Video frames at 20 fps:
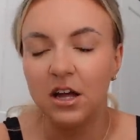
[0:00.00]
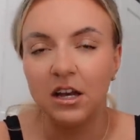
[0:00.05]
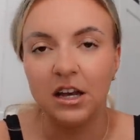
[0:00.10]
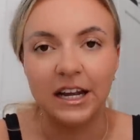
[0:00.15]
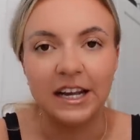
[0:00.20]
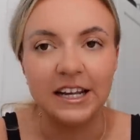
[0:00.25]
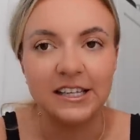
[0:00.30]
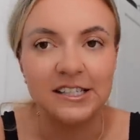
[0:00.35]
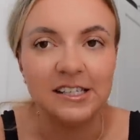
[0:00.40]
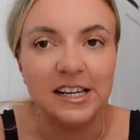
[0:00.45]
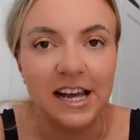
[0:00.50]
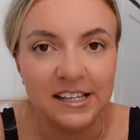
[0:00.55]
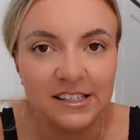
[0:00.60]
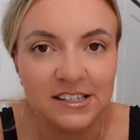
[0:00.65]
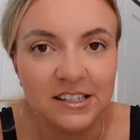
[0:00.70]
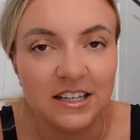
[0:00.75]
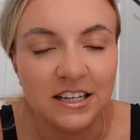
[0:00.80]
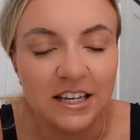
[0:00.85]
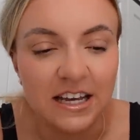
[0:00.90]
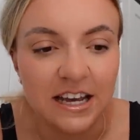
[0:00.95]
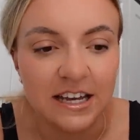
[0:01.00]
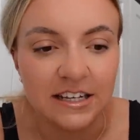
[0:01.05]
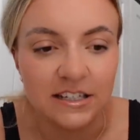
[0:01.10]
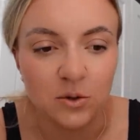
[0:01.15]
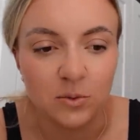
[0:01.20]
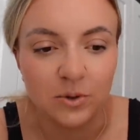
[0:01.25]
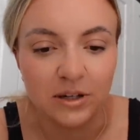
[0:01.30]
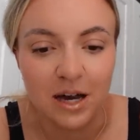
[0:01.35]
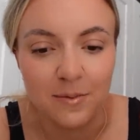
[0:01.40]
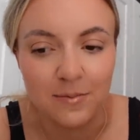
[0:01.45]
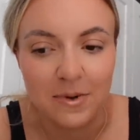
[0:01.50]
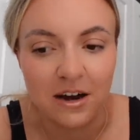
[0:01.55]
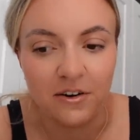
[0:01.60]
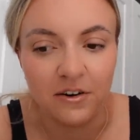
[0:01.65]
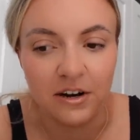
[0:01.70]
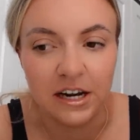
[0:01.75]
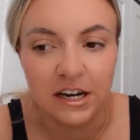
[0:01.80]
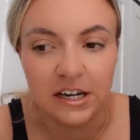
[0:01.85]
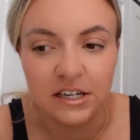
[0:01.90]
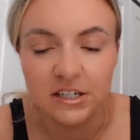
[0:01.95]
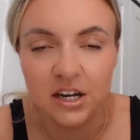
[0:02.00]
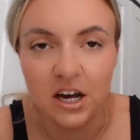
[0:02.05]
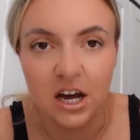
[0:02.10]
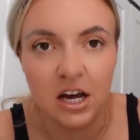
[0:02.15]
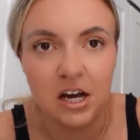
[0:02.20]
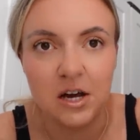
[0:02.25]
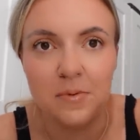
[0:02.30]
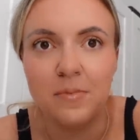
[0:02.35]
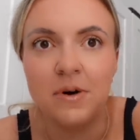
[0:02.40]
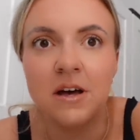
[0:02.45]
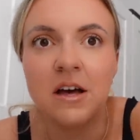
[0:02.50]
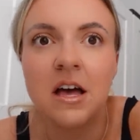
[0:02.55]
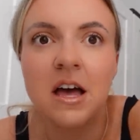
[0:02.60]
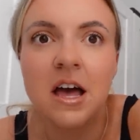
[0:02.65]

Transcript: Like it's less than a year till we get married. Um,